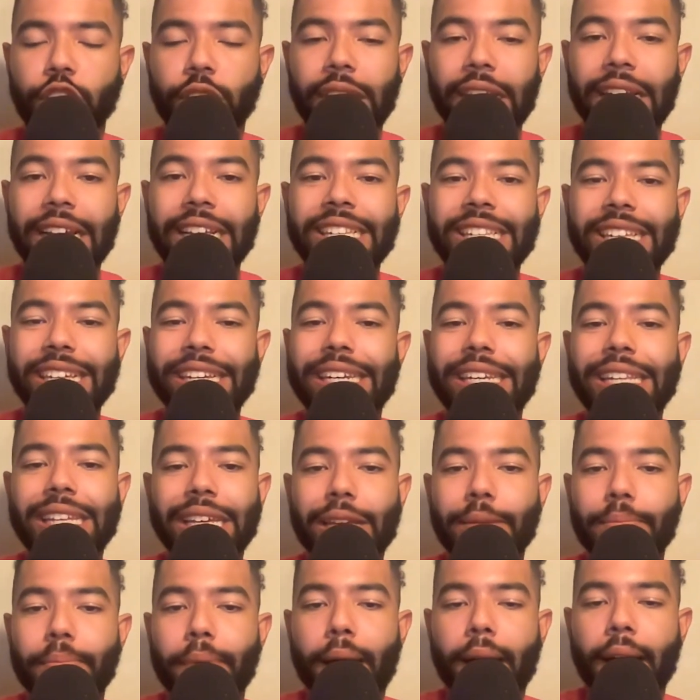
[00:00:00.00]
is a
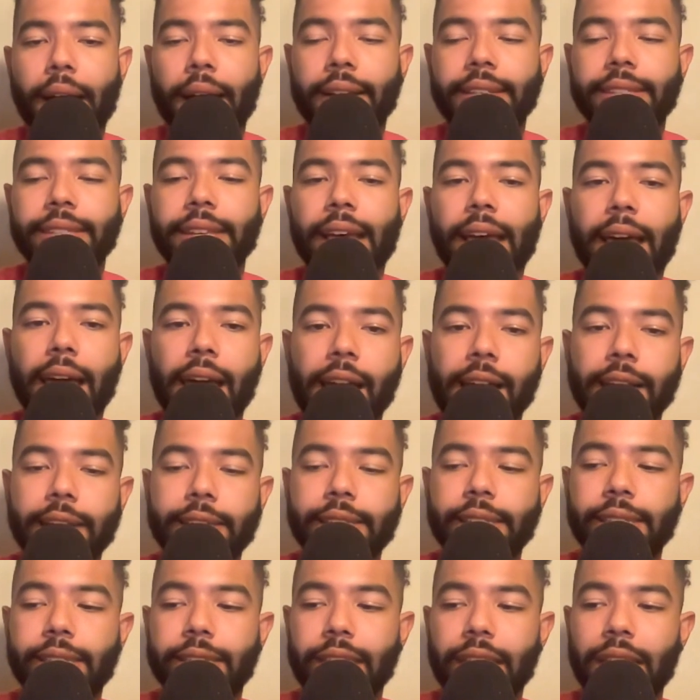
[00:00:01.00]
D-backs
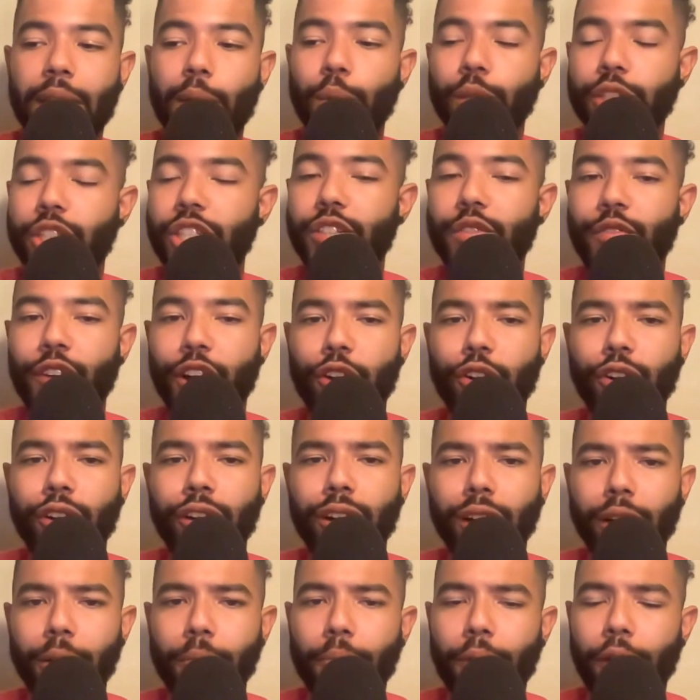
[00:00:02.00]
S team, which is very
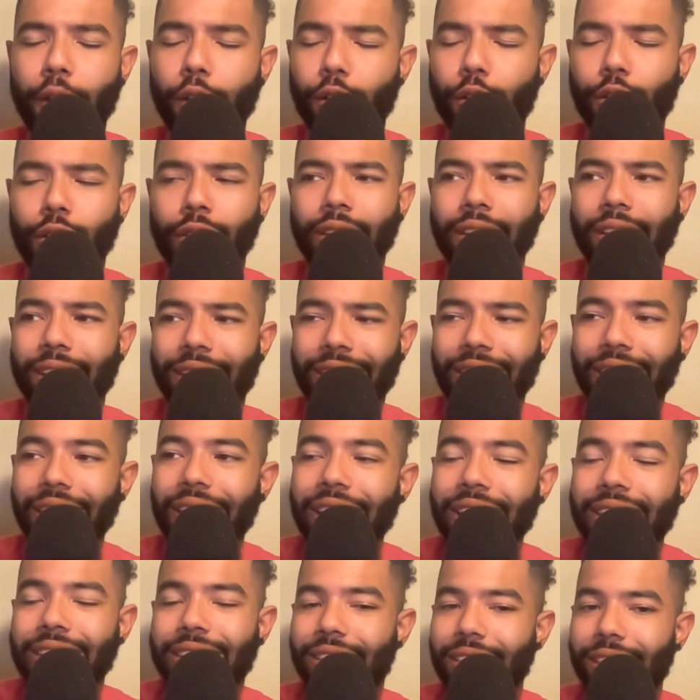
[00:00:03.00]
good, but
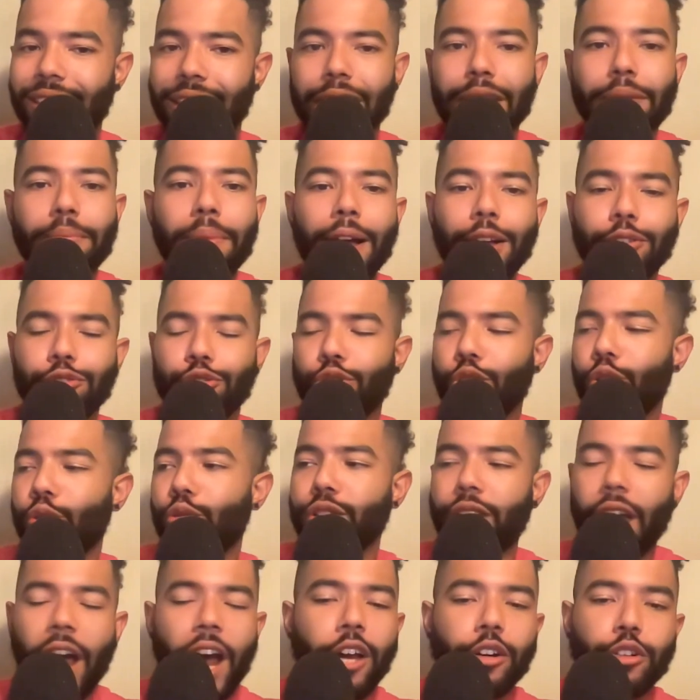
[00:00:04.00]
listen, the D-backs are no
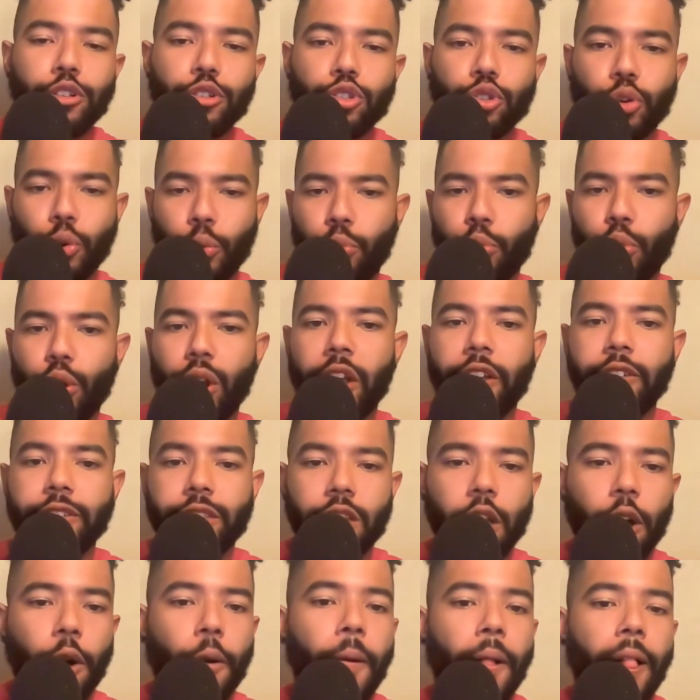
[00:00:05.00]
Dodgers or Braves.
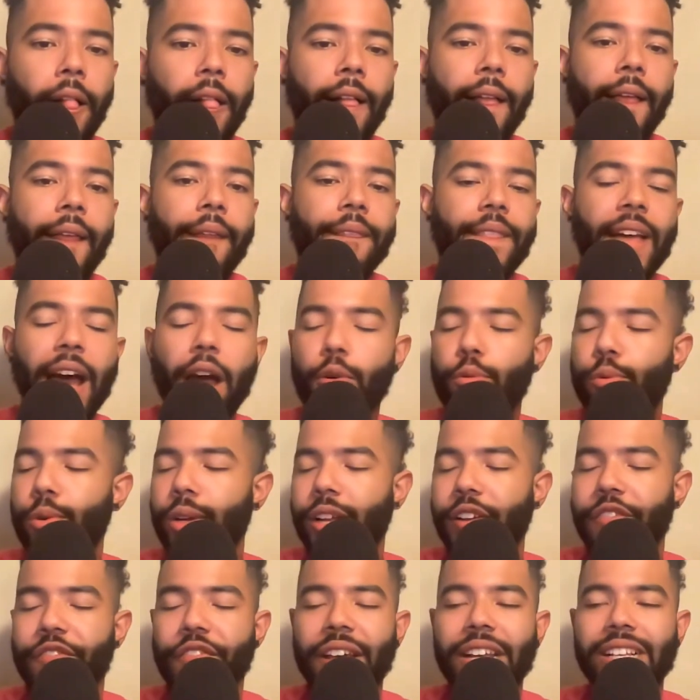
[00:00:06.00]
So not
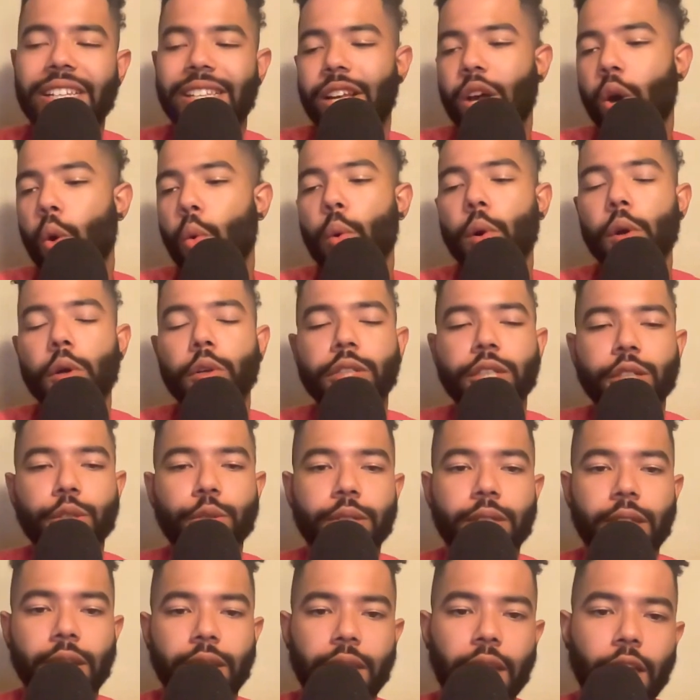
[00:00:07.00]
really facing a World
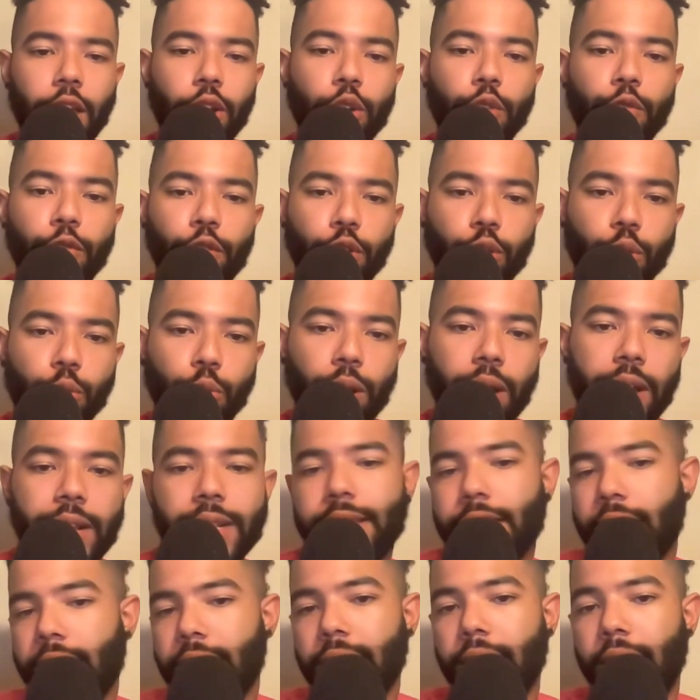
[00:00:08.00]
Series contender if you're the
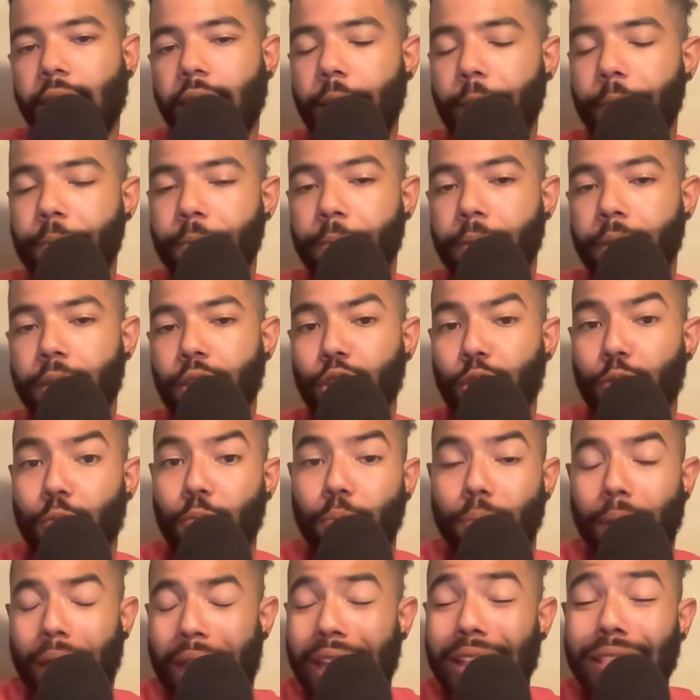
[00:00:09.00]
Reds, and then you're
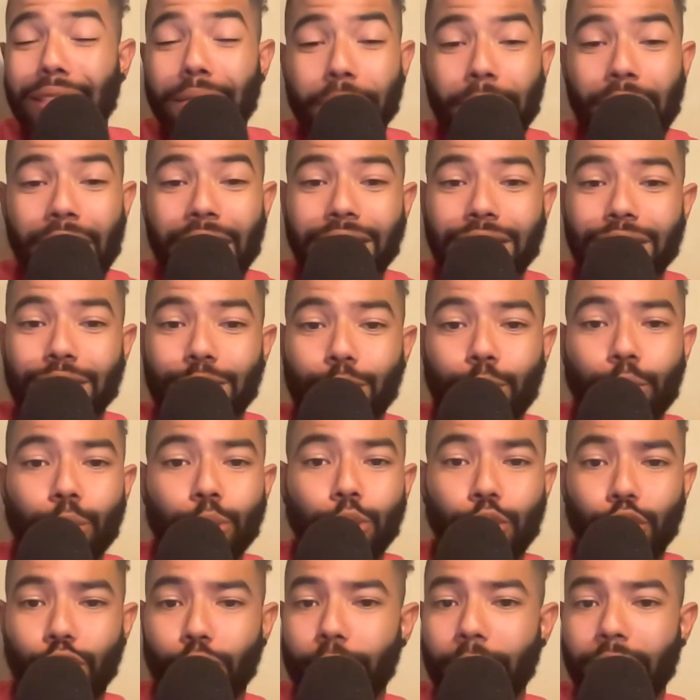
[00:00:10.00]
playing the Mets, who
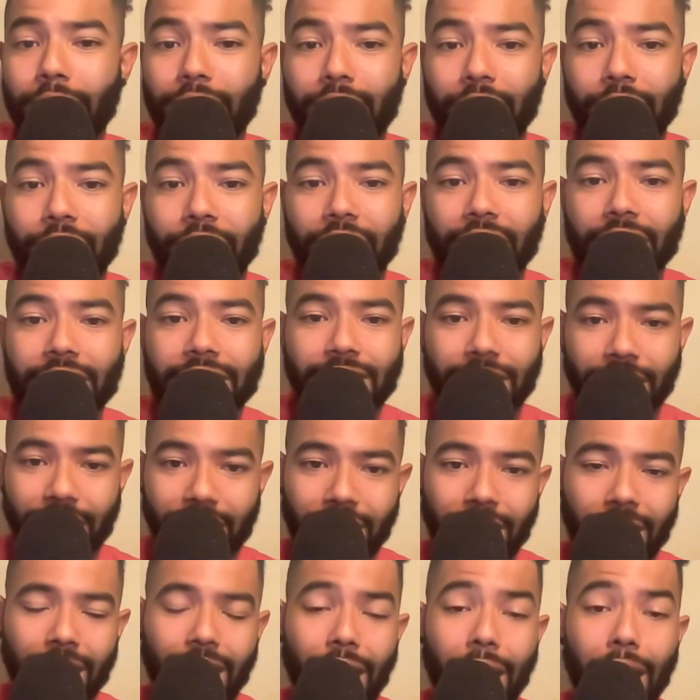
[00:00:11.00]
should be tough, like I
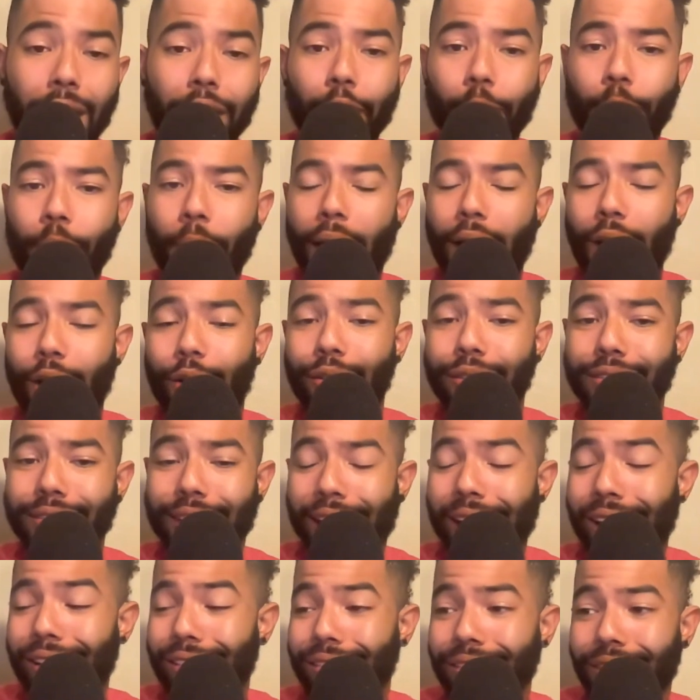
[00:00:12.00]
said. The Pirates,
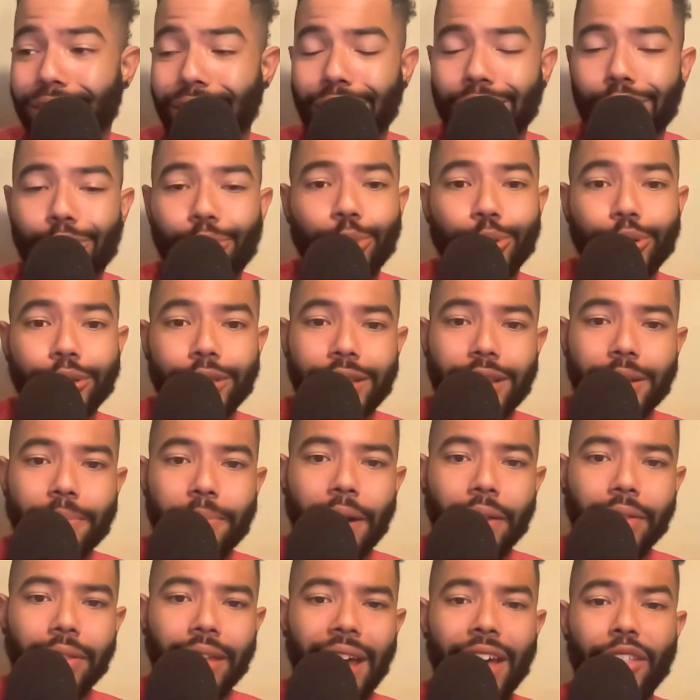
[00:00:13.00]
I don't know. We'll see
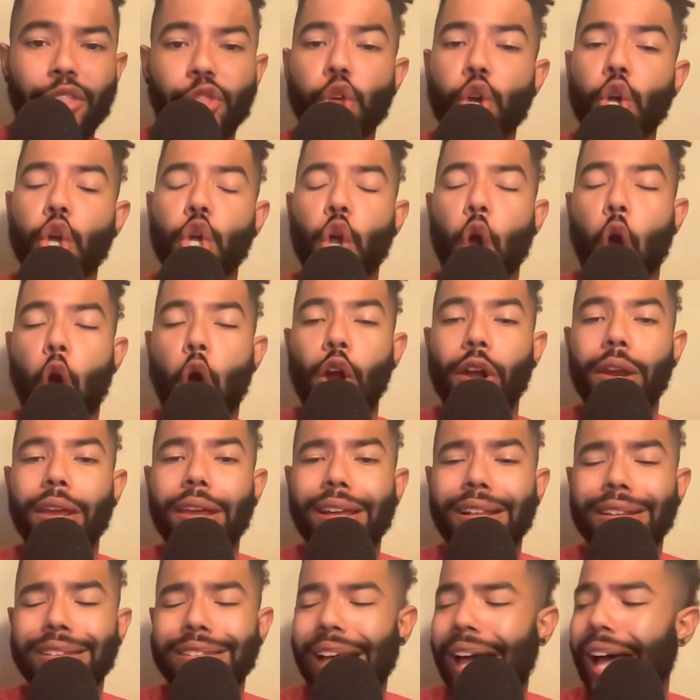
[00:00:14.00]
about that. The
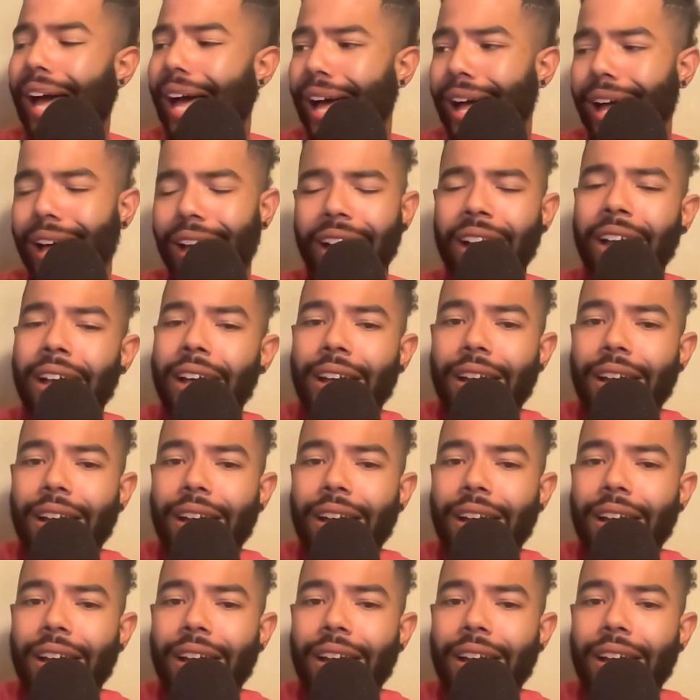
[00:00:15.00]
Guardians, I